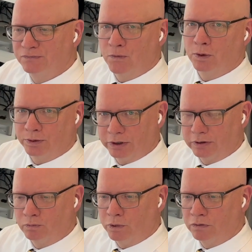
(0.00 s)

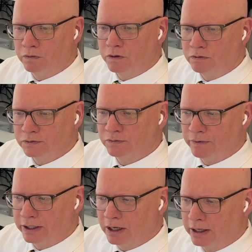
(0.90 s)
forwarded with the use of
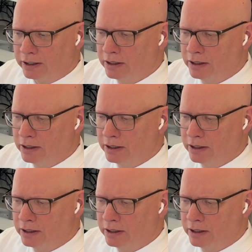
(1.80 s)
AI.